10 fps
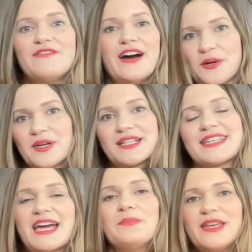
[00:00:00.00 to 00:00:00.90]
Fireworks
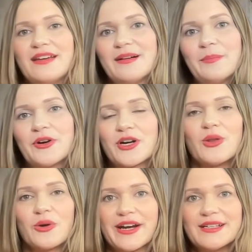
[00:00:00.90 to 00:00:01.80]
can be a
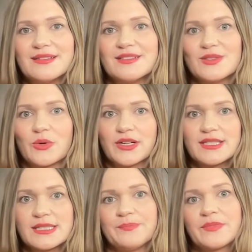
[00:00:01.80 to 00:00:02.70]
perchlorate source.